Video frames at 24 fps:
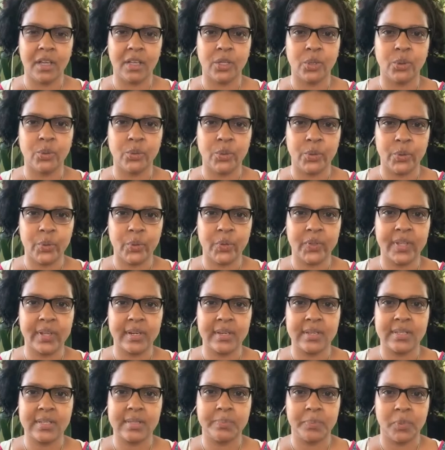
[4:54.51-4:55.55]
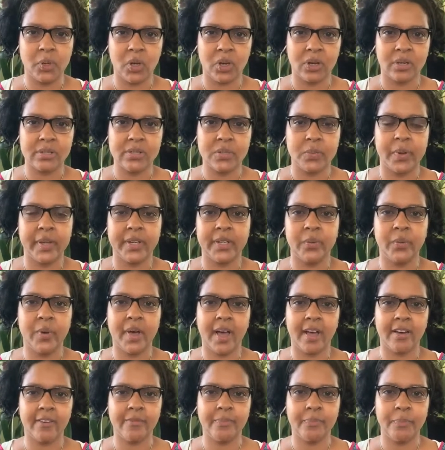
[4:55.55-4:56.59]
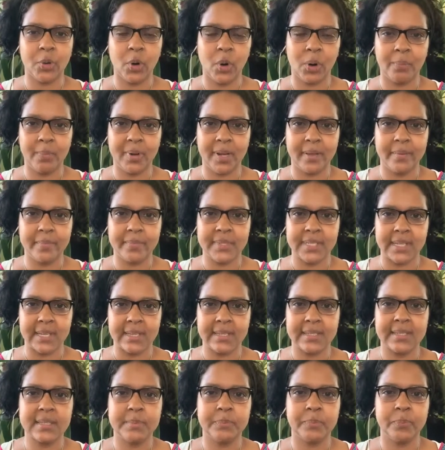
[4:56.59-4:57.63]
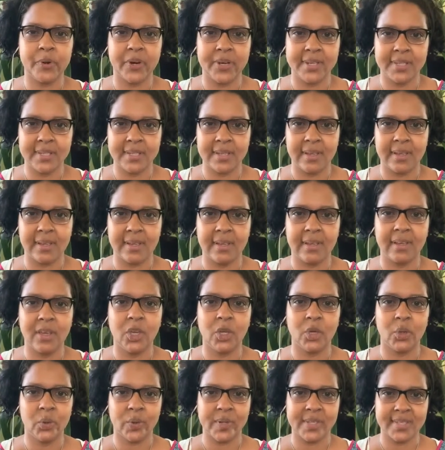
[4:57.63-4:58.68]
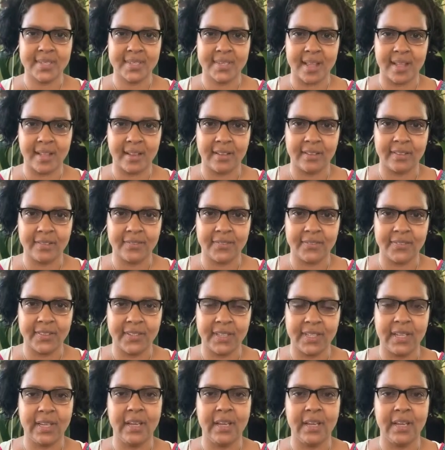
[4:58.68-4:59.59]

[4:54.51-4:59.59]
you know that it's blocked when you have problems expressing yourself,